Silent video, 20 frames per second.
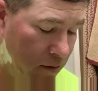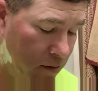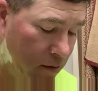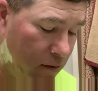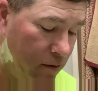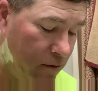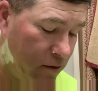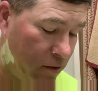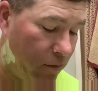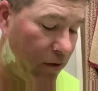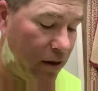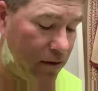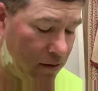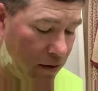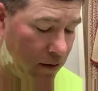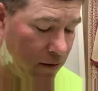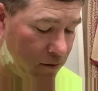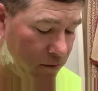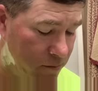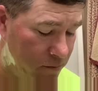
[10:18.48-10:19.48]
So I
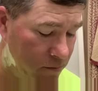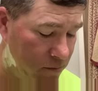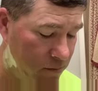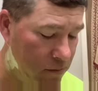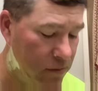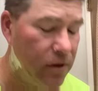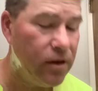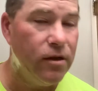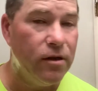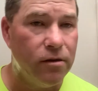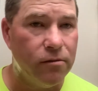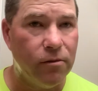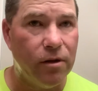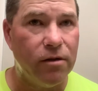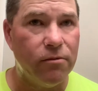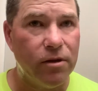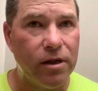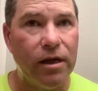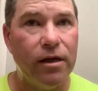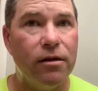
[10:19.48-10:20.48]
tell him, well,
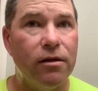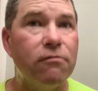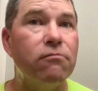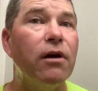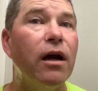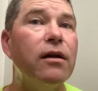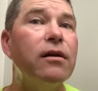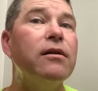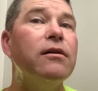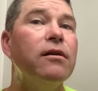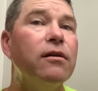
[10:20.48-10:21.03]
we're getting it ready.